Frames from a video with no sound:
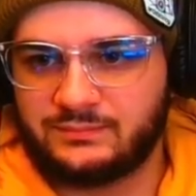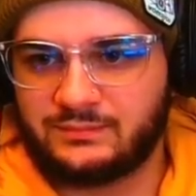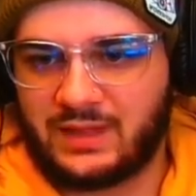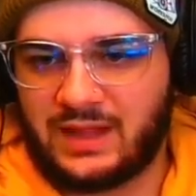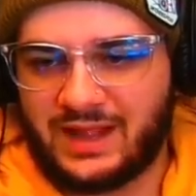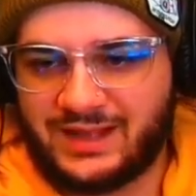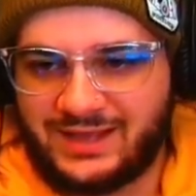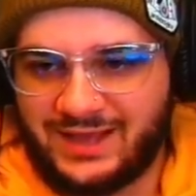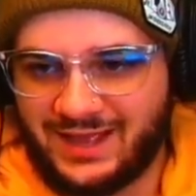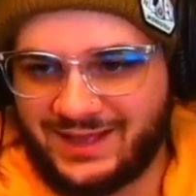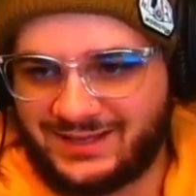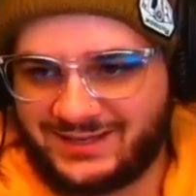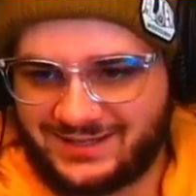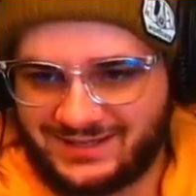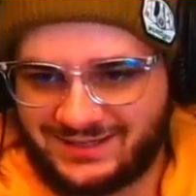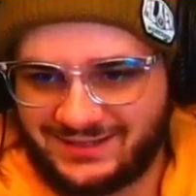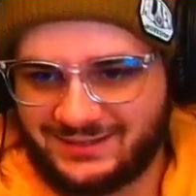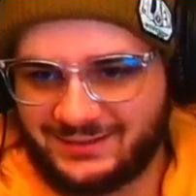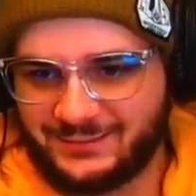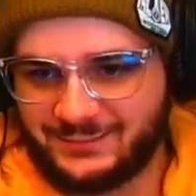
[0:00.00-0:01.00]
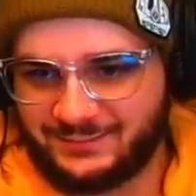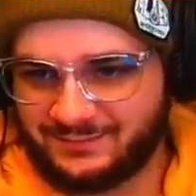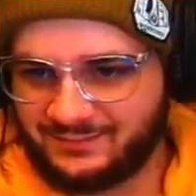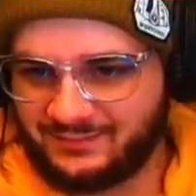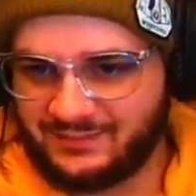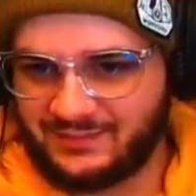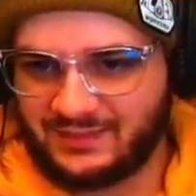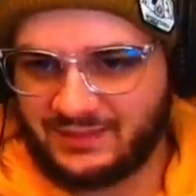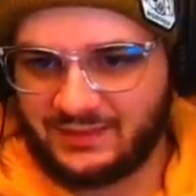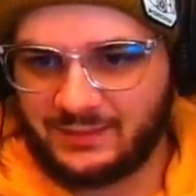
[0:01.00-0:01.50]
I guess.
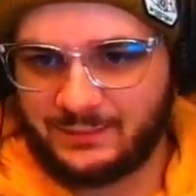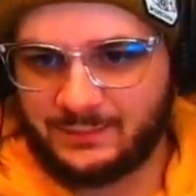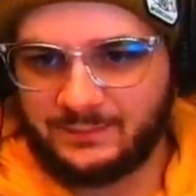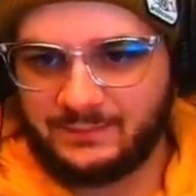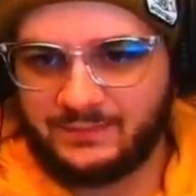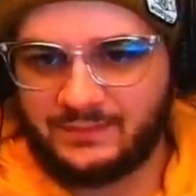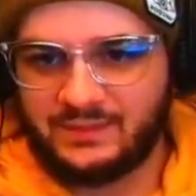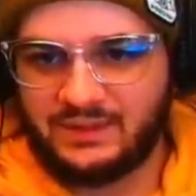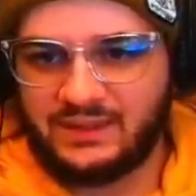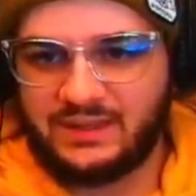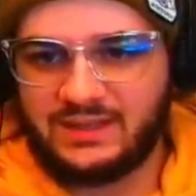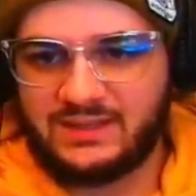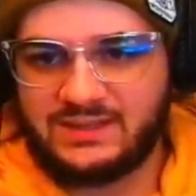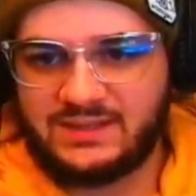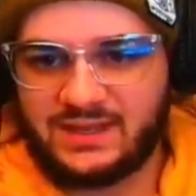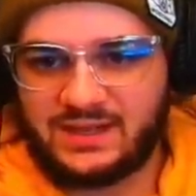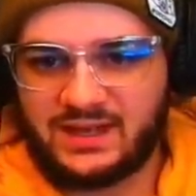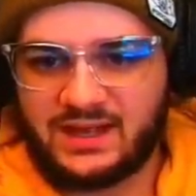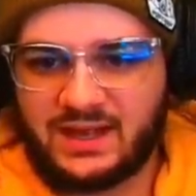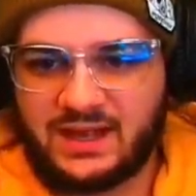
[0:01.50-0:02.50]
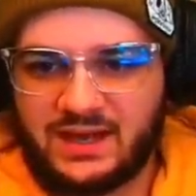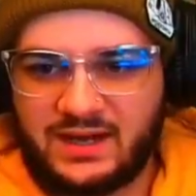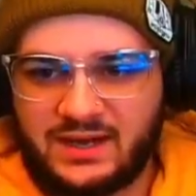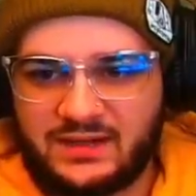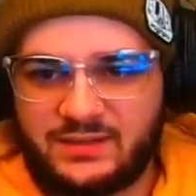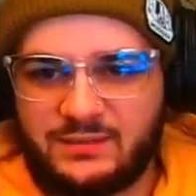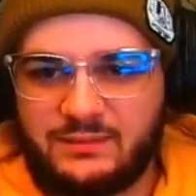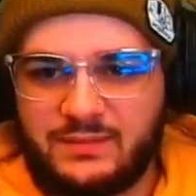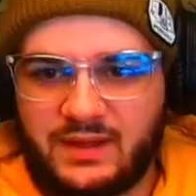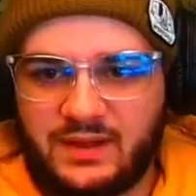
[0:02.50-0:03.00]
It's like, I got
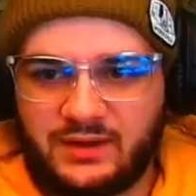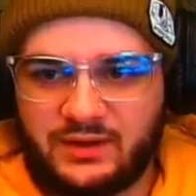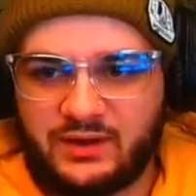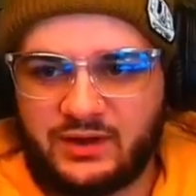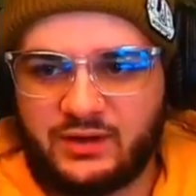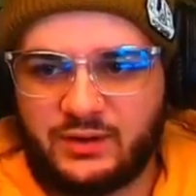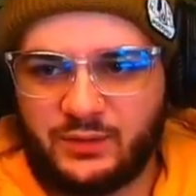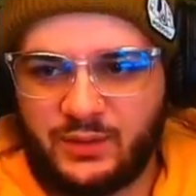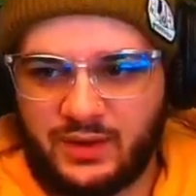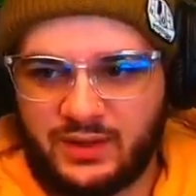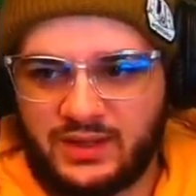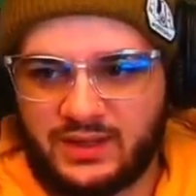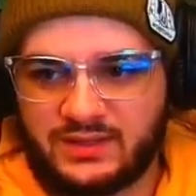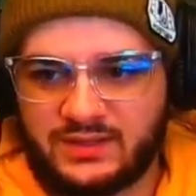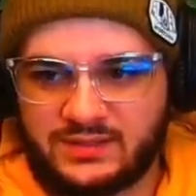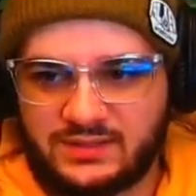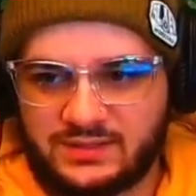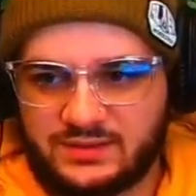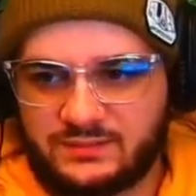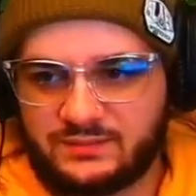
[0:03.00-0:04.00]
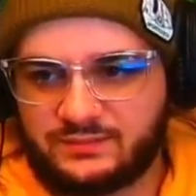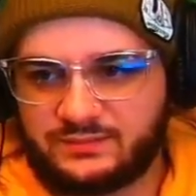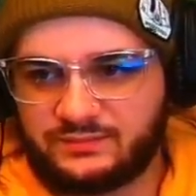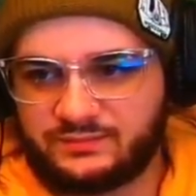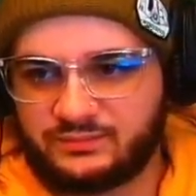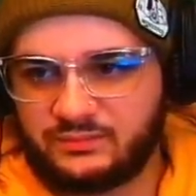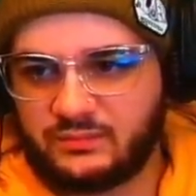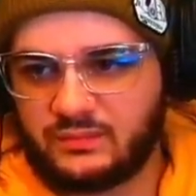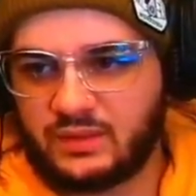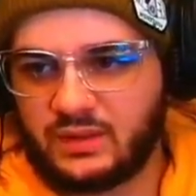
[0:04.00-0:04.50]
nothing better to do, I guess.
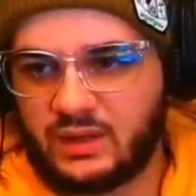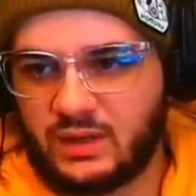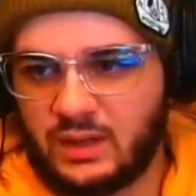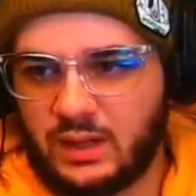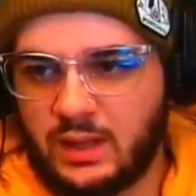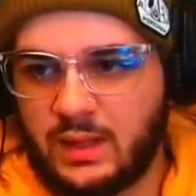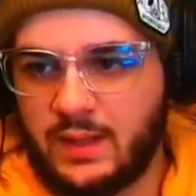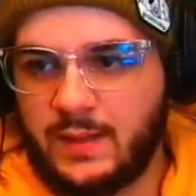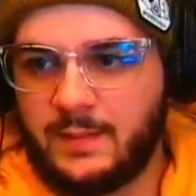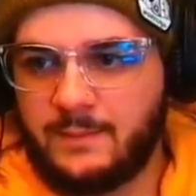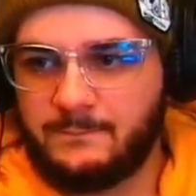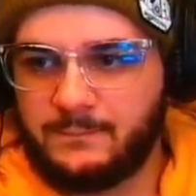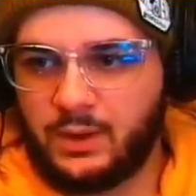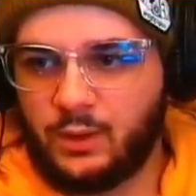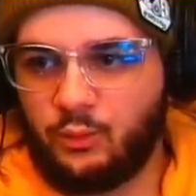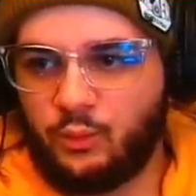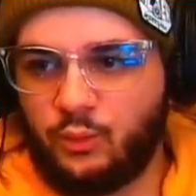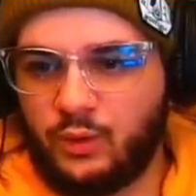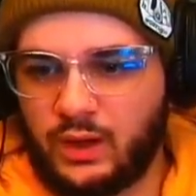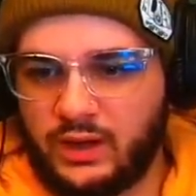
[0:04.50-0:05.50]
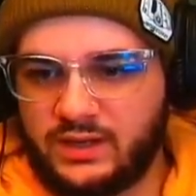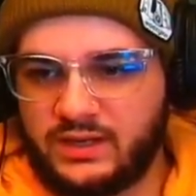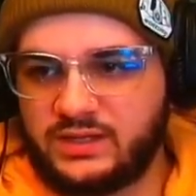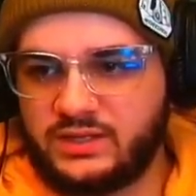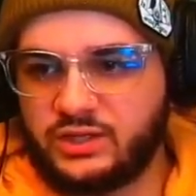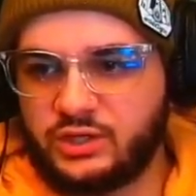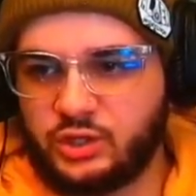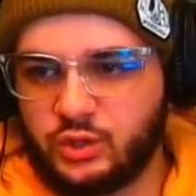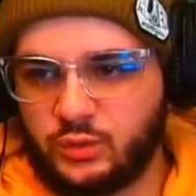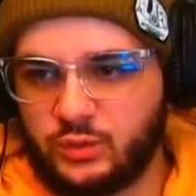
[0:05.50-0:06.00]
But what I need to
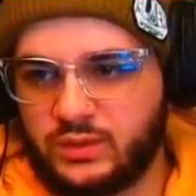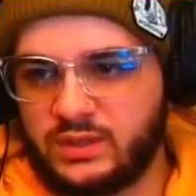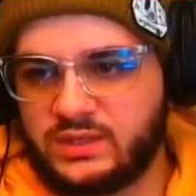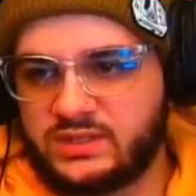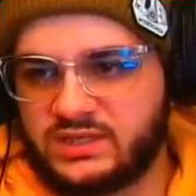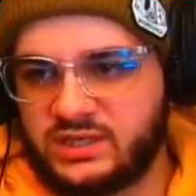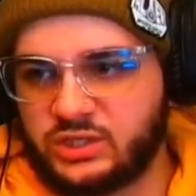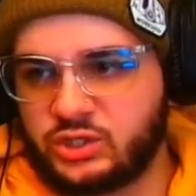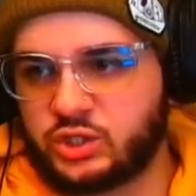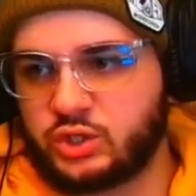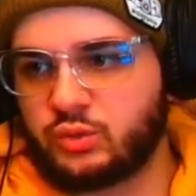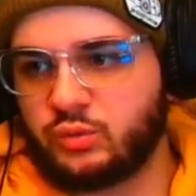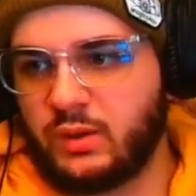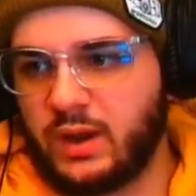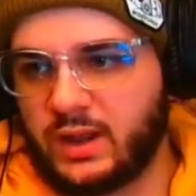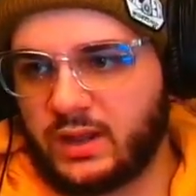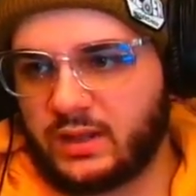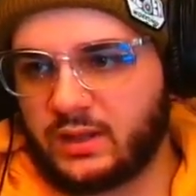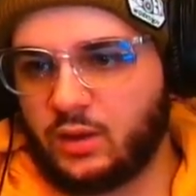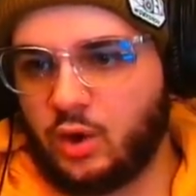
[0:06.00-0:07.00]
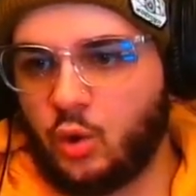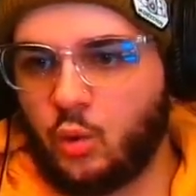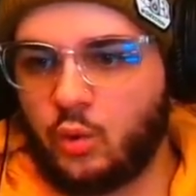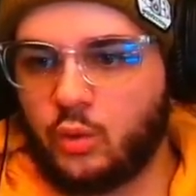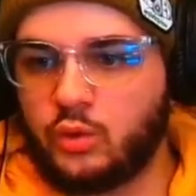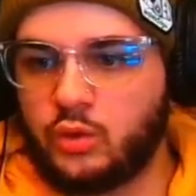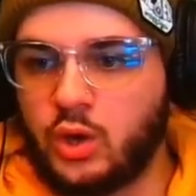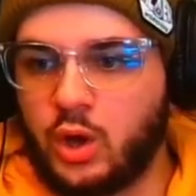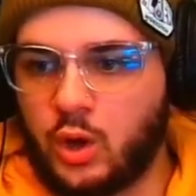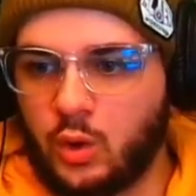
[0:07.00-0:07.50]
do is get Shrek, or
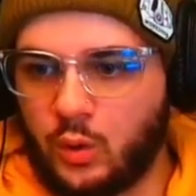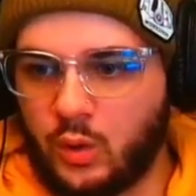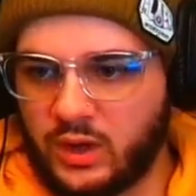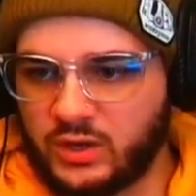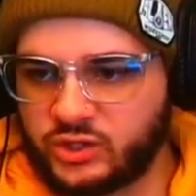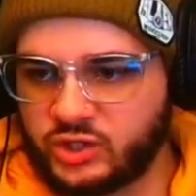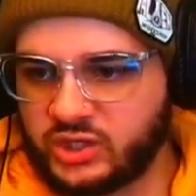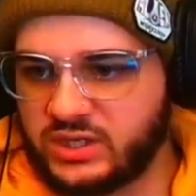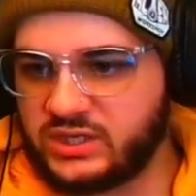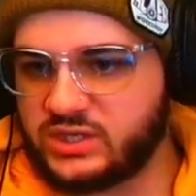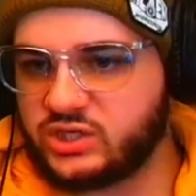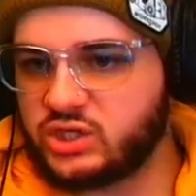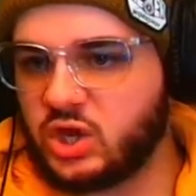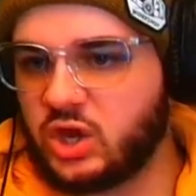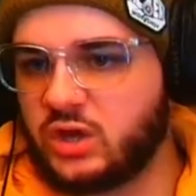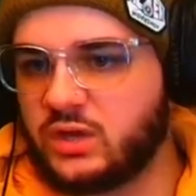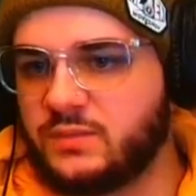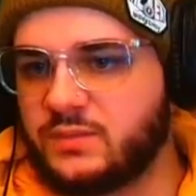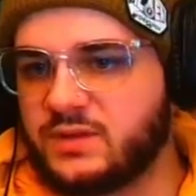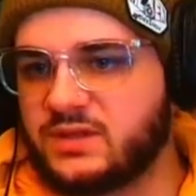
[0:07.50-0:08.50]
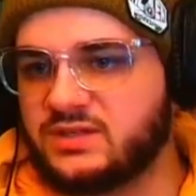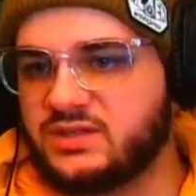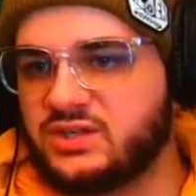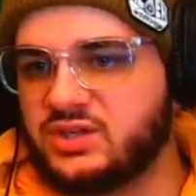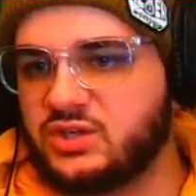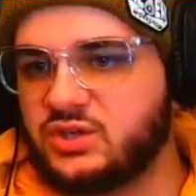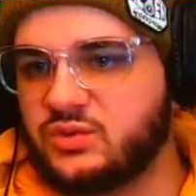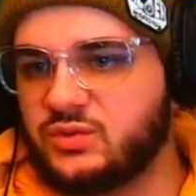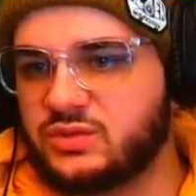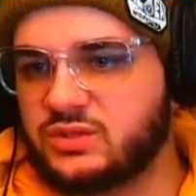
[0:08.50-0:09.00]
no, I should get Donkey because he can
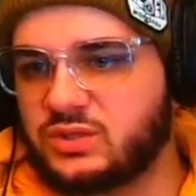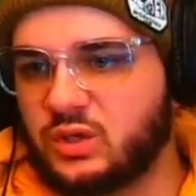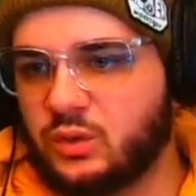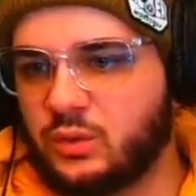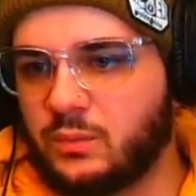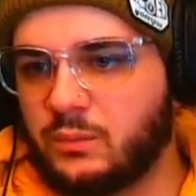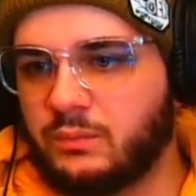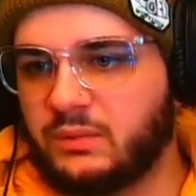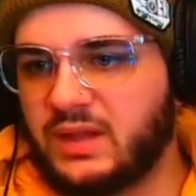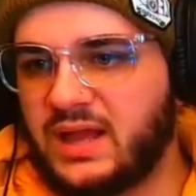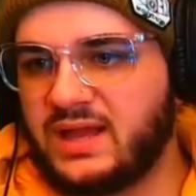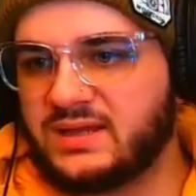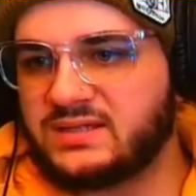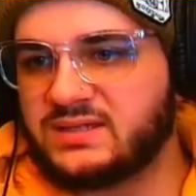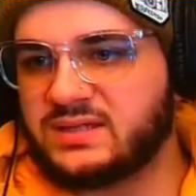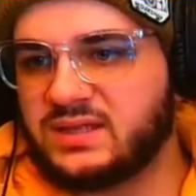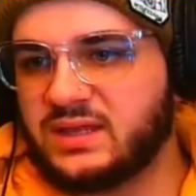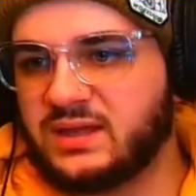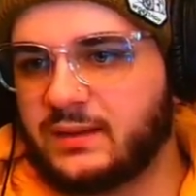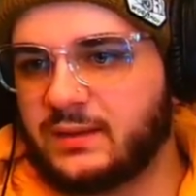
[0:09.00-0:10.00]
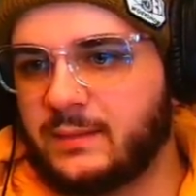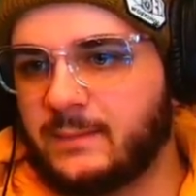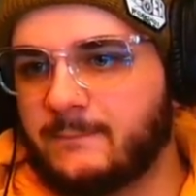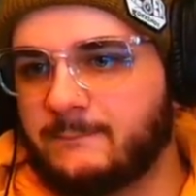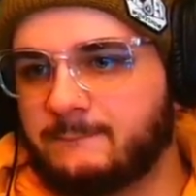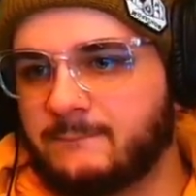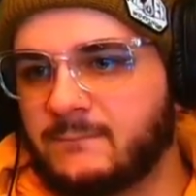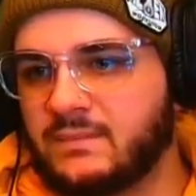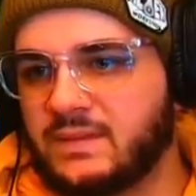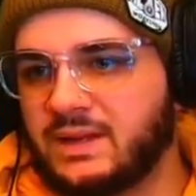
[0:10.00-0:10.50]
do his little blast thing.
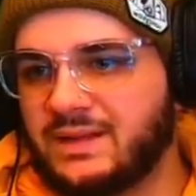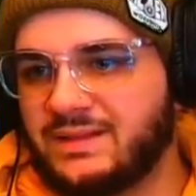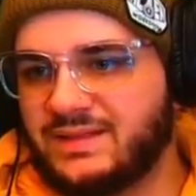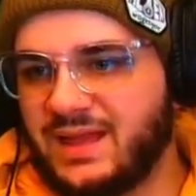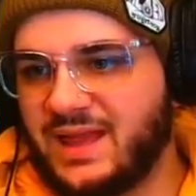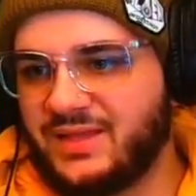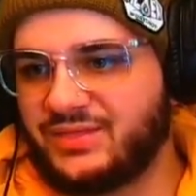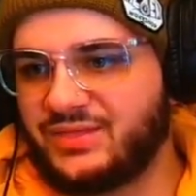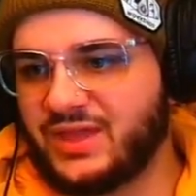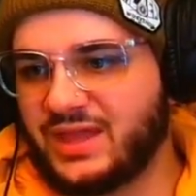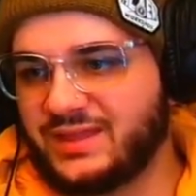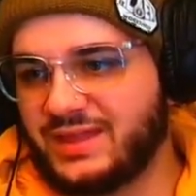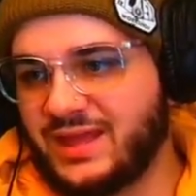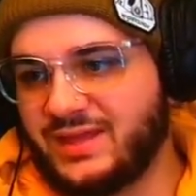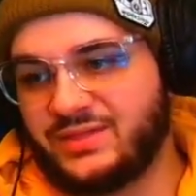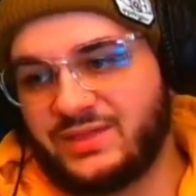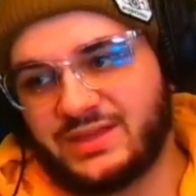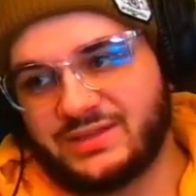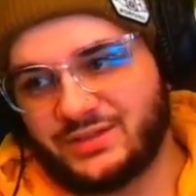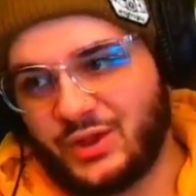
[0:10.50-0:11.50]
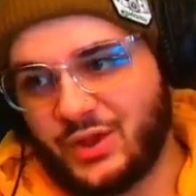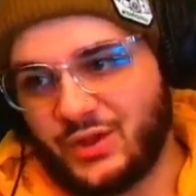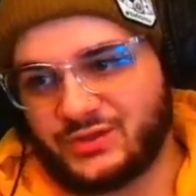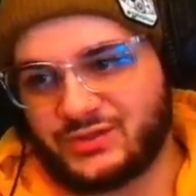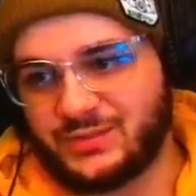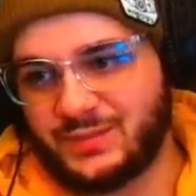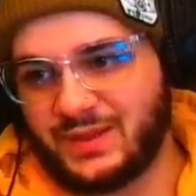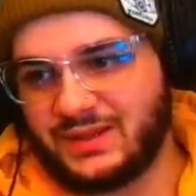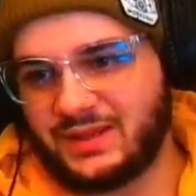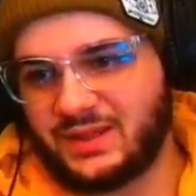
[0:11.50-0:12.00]
That thing, that thing's
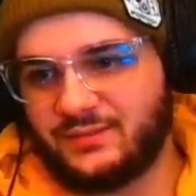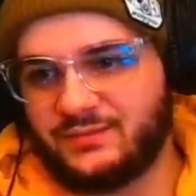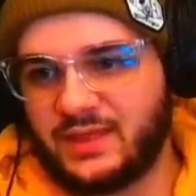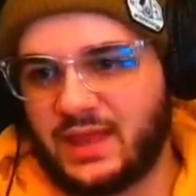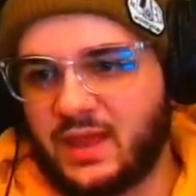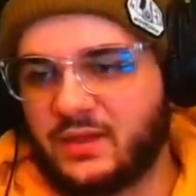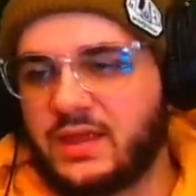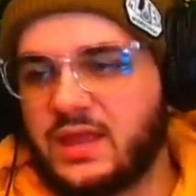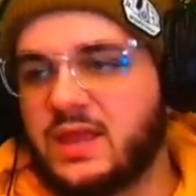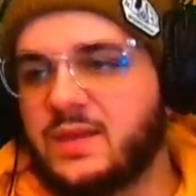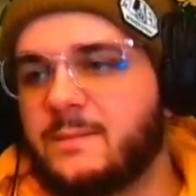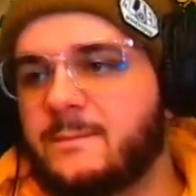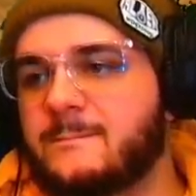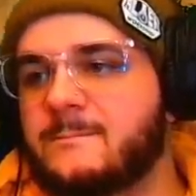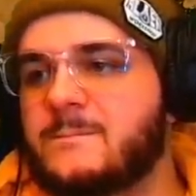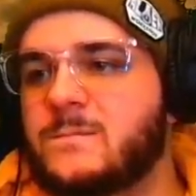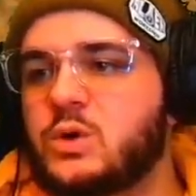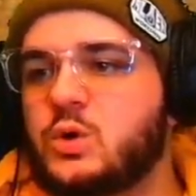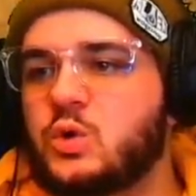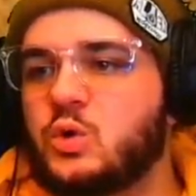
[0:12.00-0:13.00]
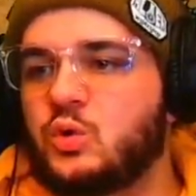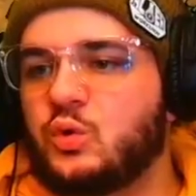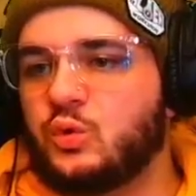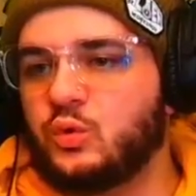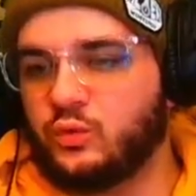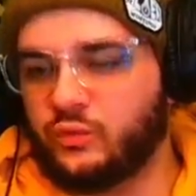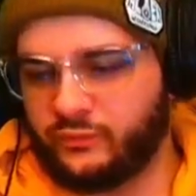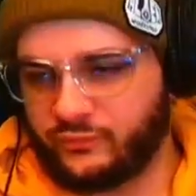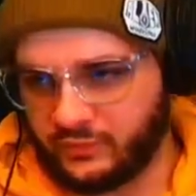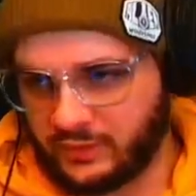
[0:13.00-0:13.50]
awesome. I love that. Okay,
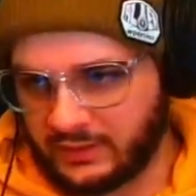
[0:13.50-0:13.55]
move.